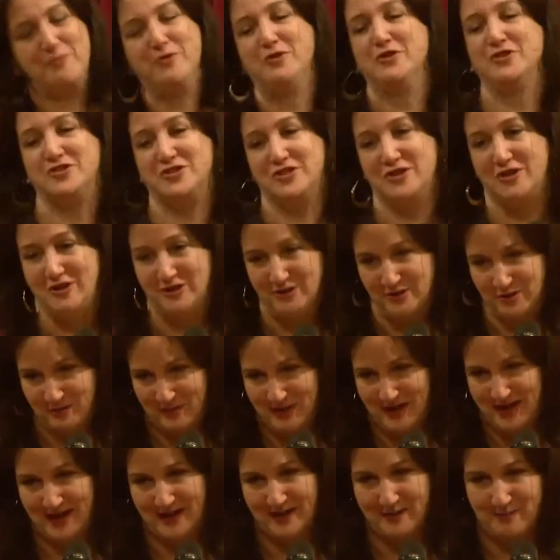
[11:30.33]
push it all
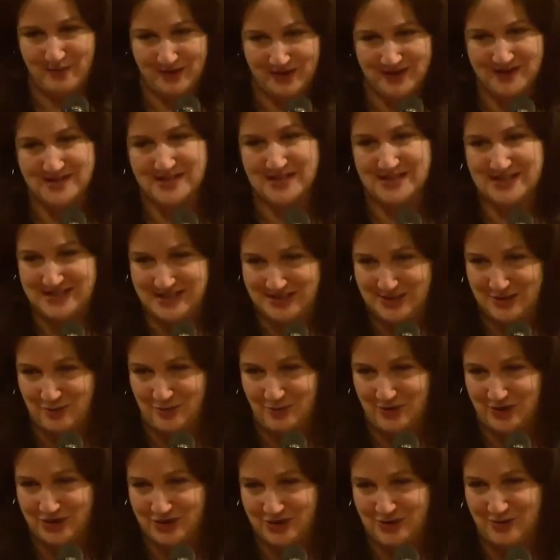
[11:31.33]
away because it's too
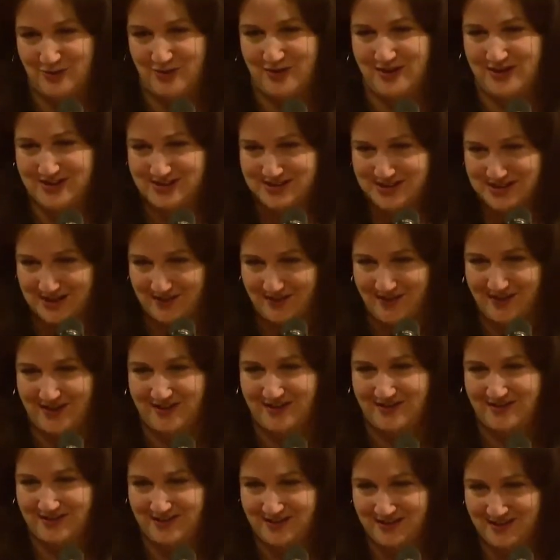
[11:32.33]
much noise and
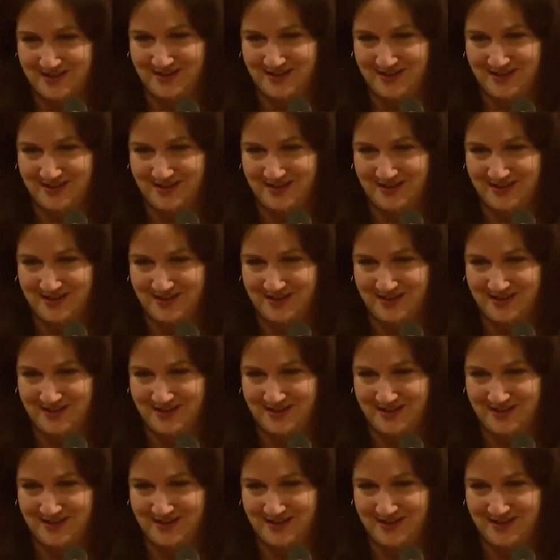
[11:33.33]
then